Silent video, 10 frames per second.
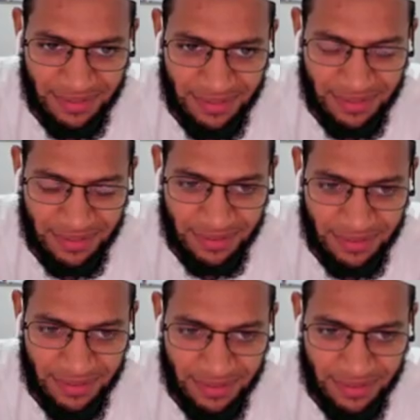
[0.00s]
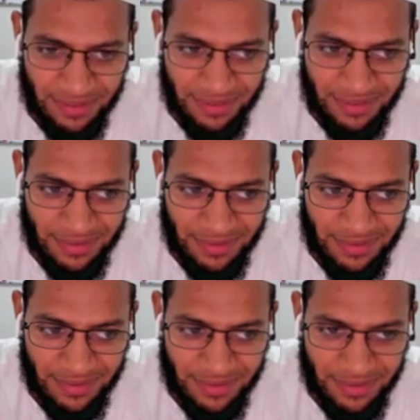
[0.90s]

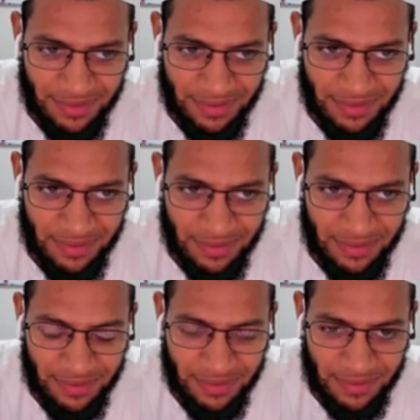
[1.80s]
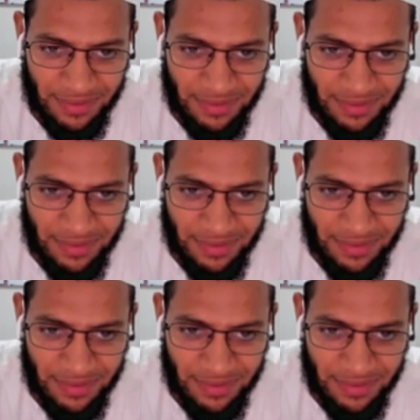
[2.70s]
[no speech]